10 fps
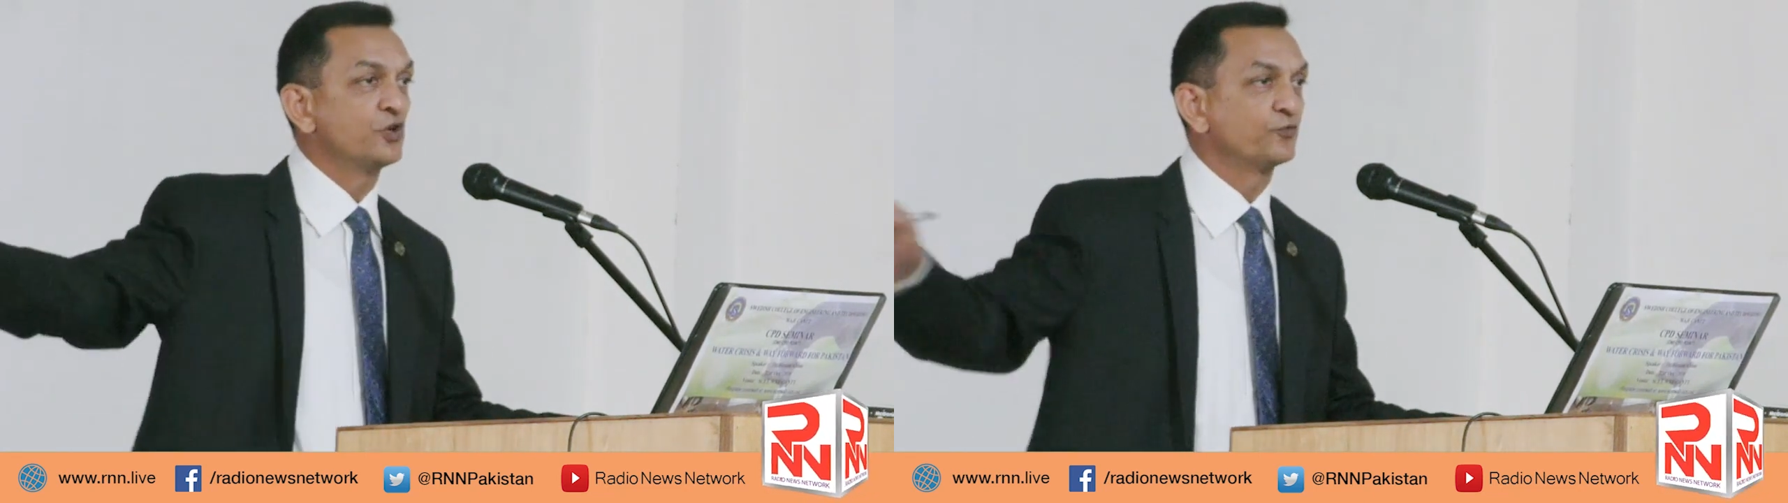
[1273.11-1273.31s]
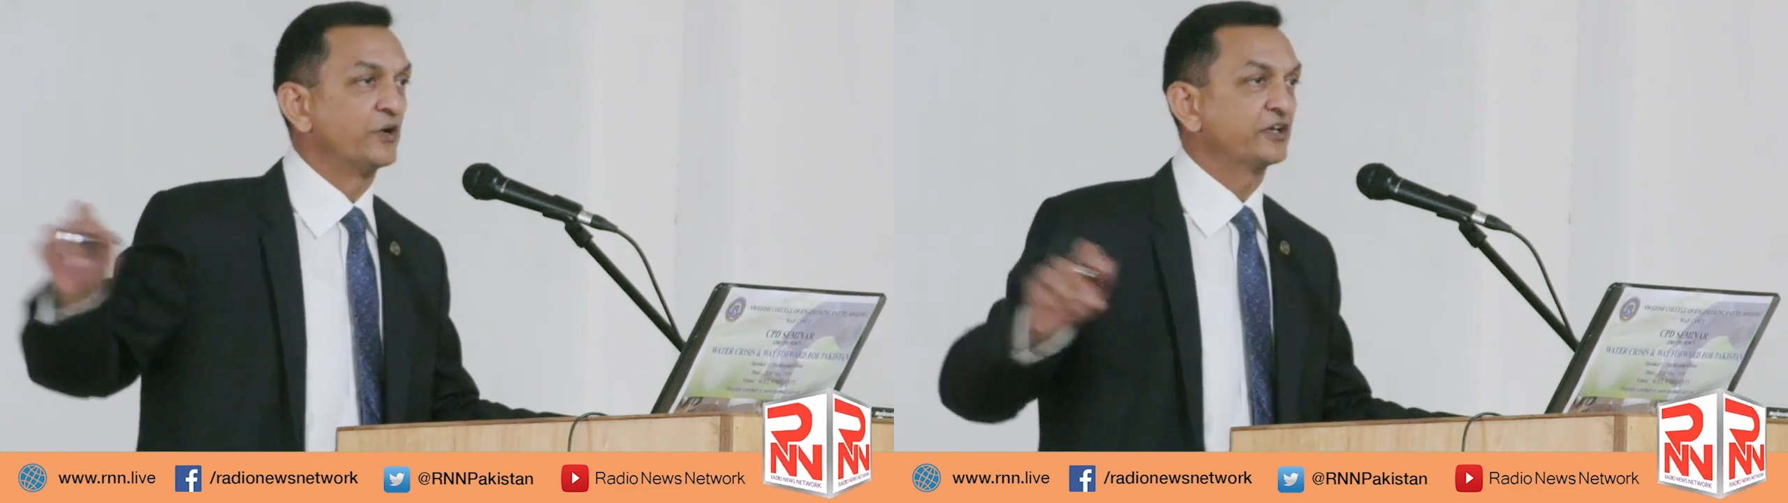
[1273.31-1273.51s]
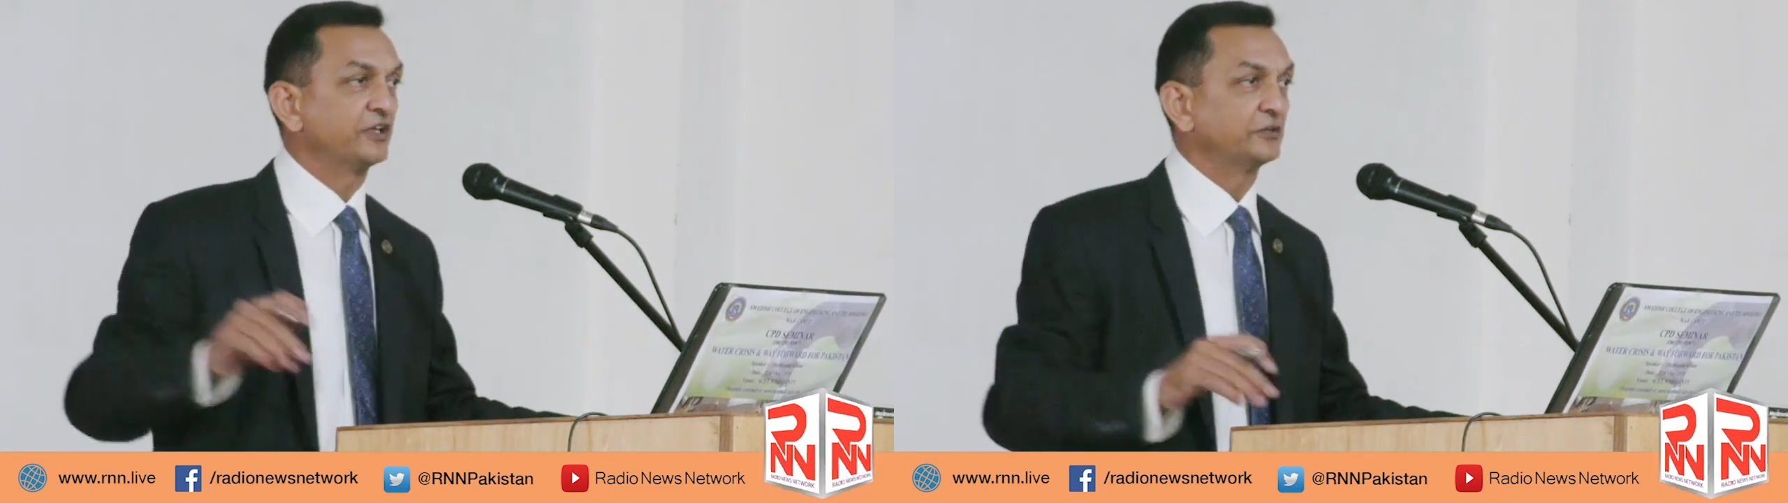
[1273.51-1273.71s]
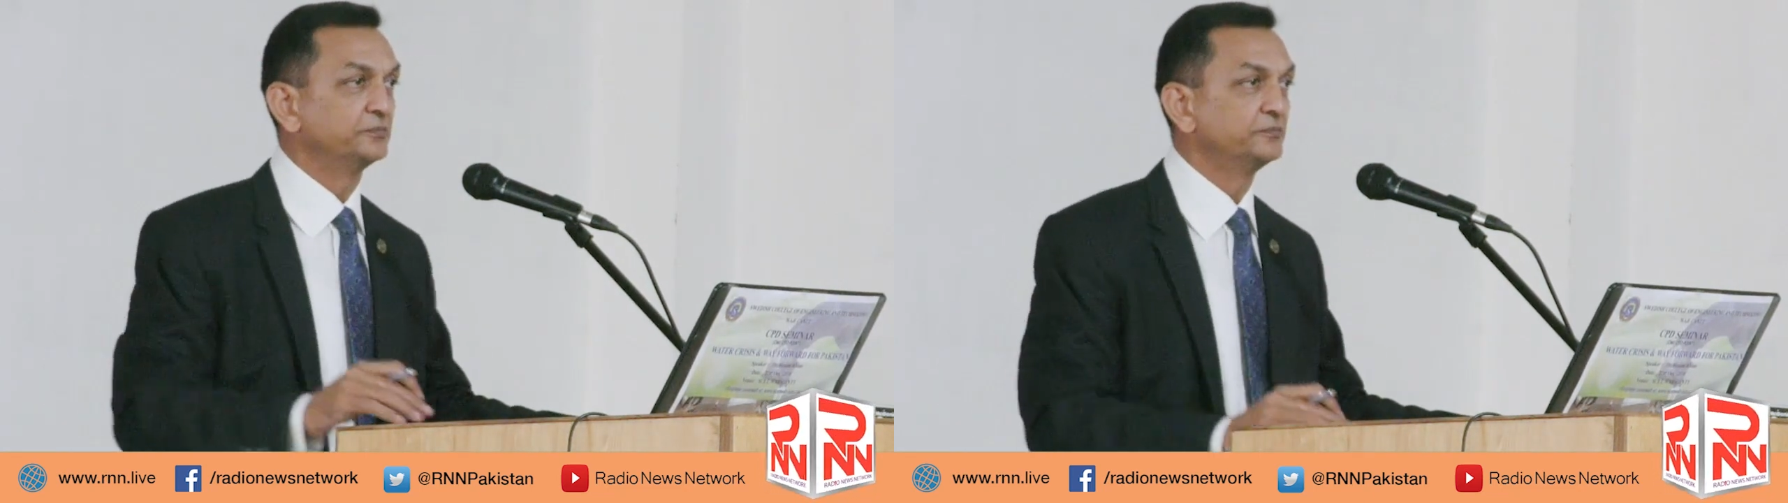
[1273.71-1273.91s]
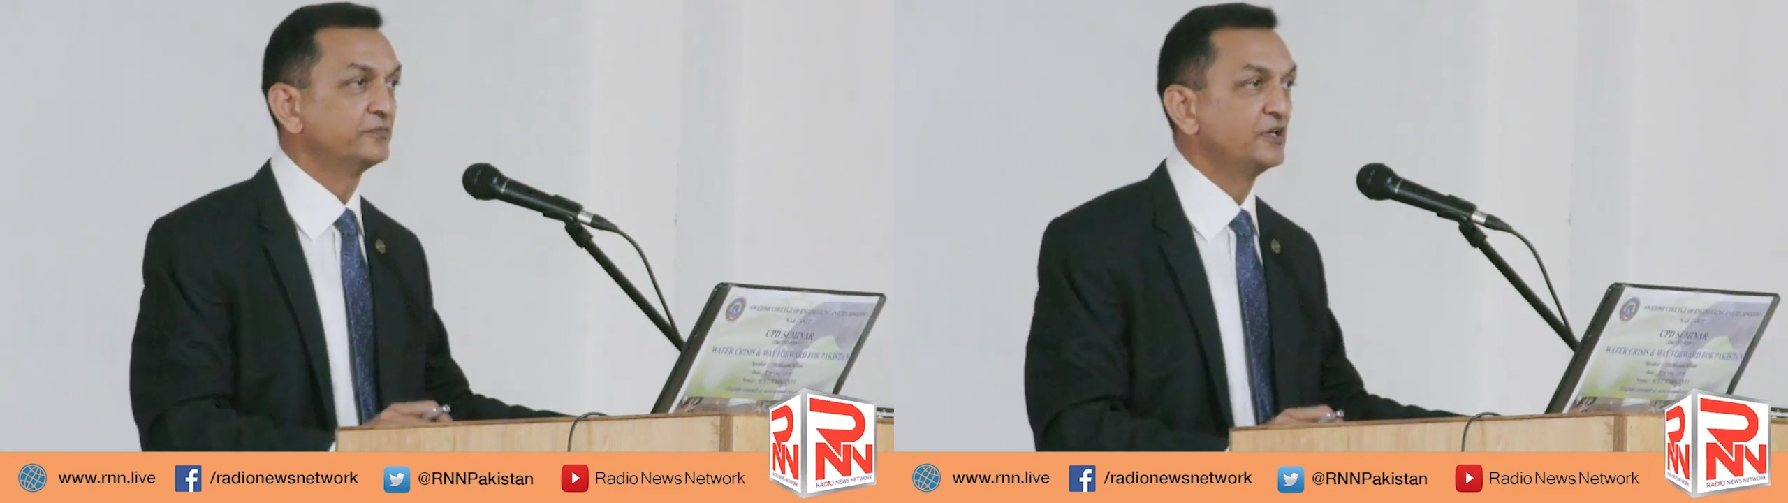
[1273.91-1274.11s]
not
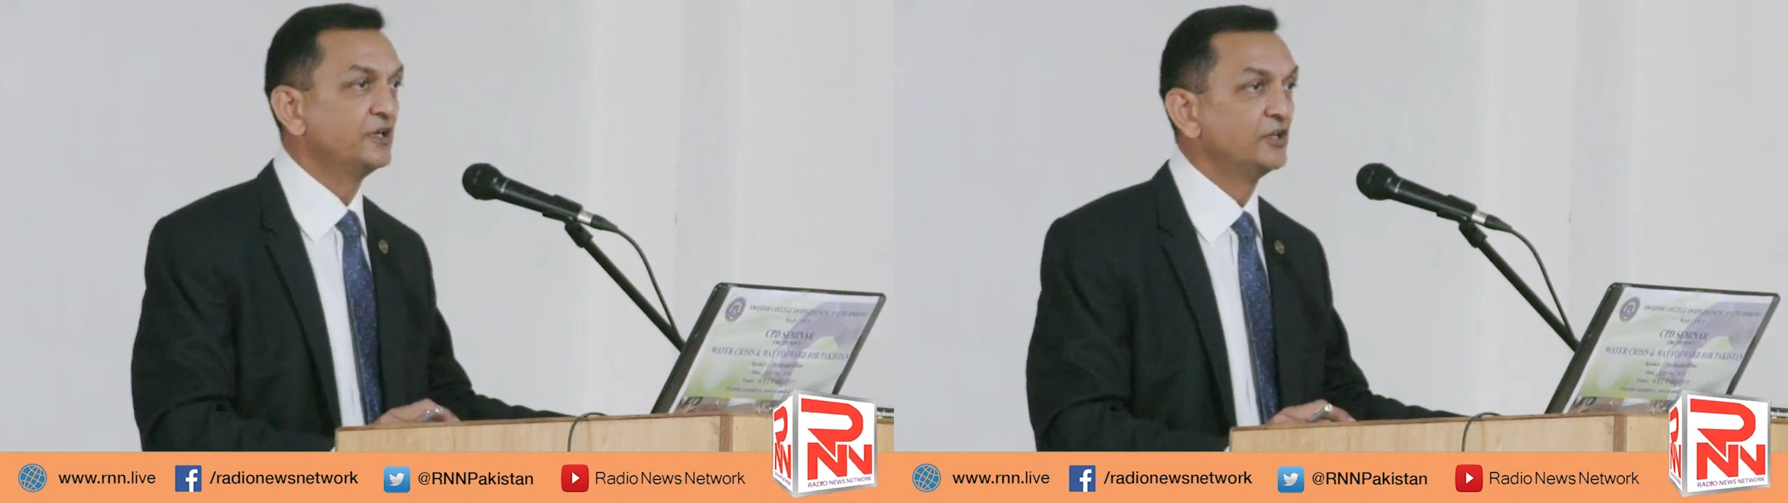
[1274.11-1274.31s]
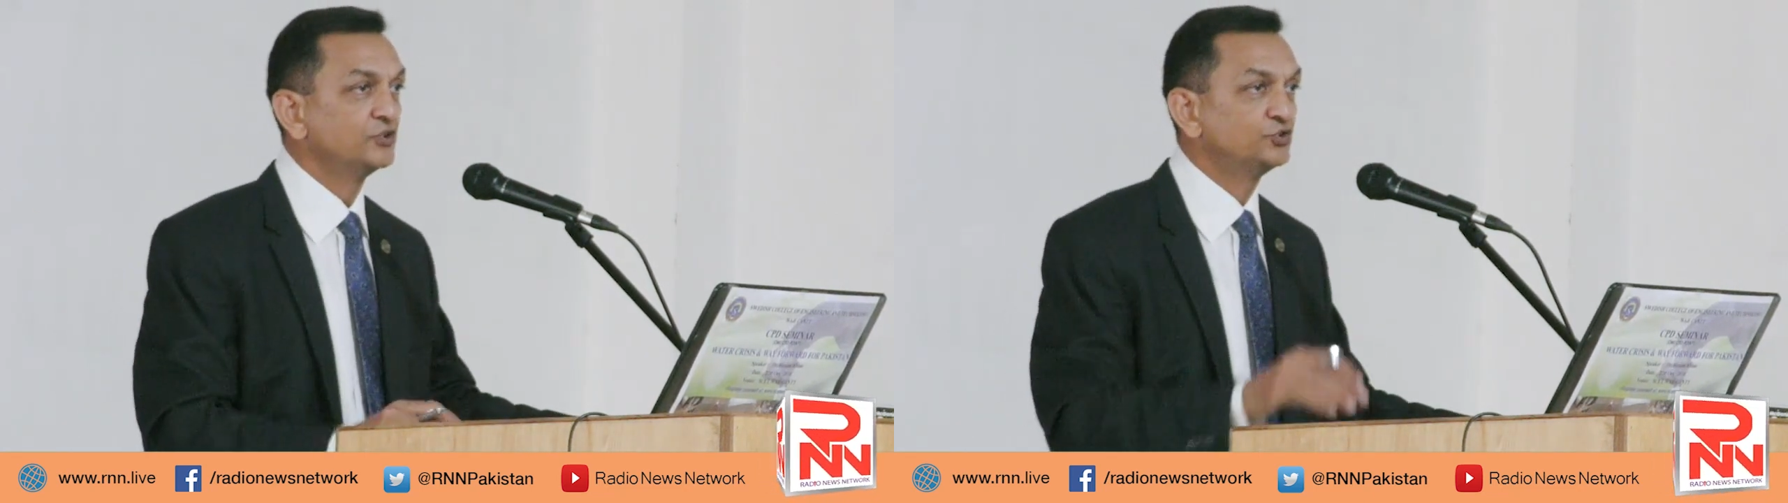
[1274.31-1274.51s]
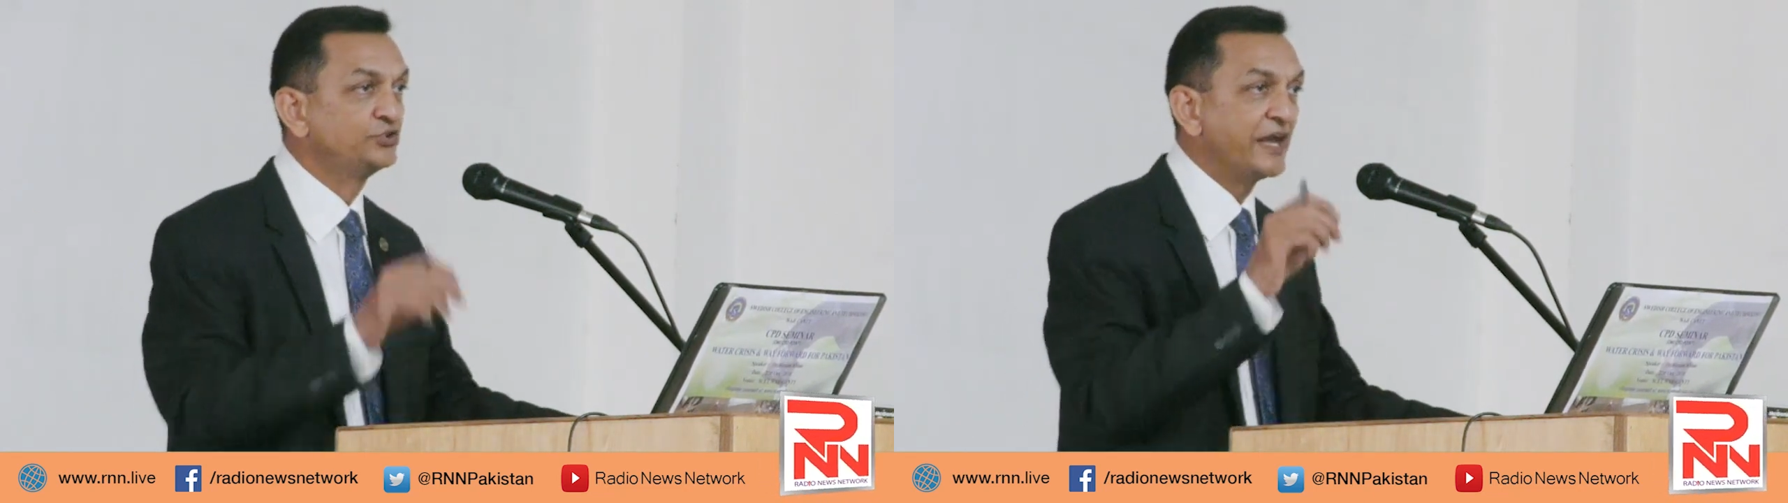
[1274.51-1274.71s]
working.